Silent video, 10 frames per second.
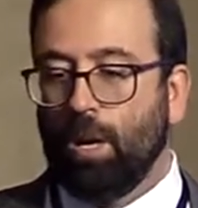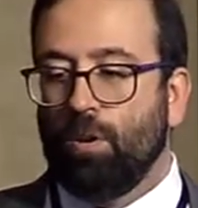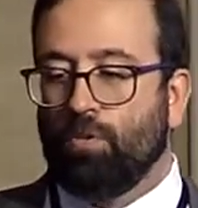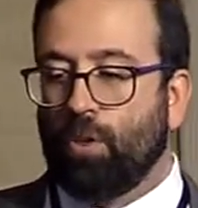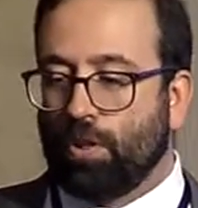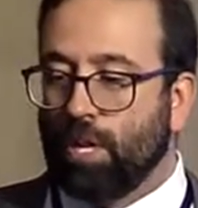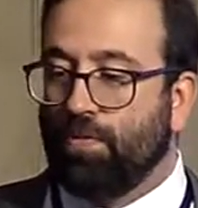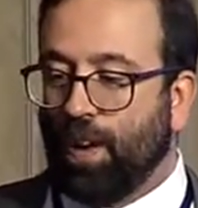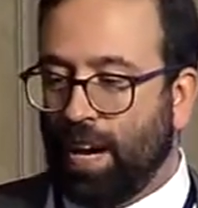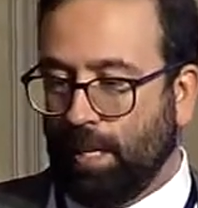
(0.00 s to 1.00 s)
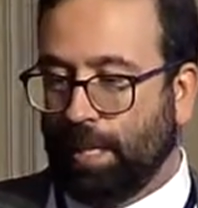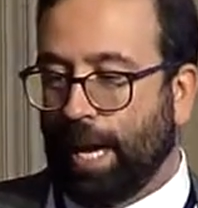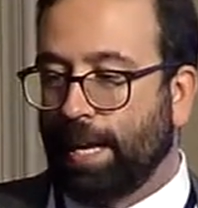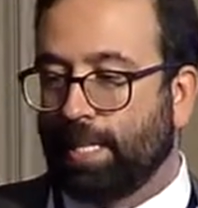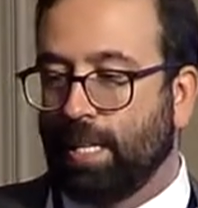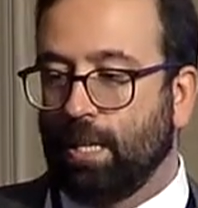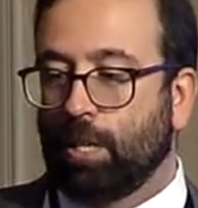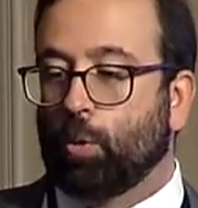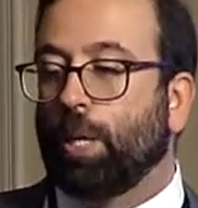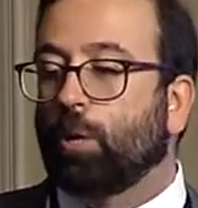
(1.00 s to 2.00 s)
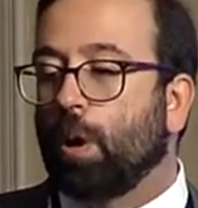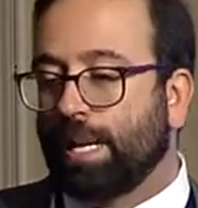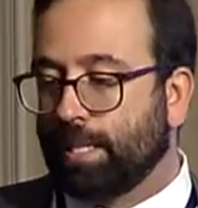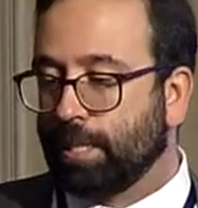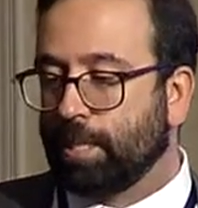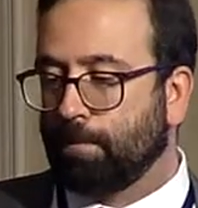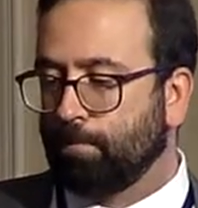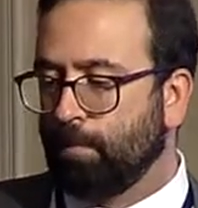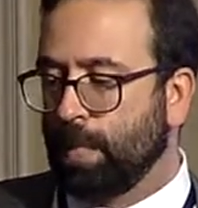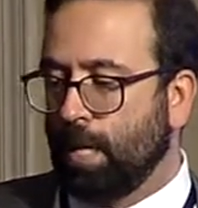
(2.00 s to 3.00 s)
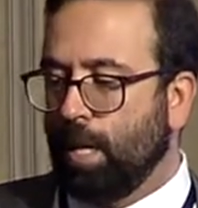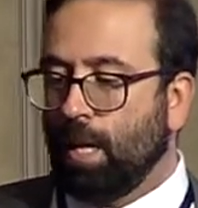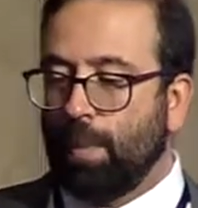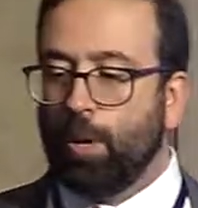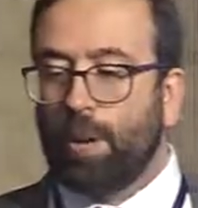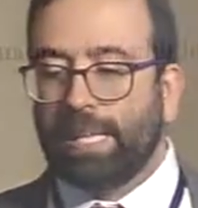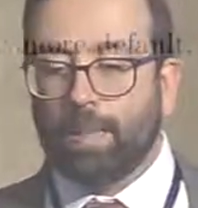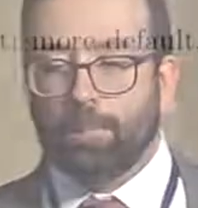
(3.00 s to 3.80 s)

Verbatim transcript: Fourth and final case, the twin crisis. Let me write the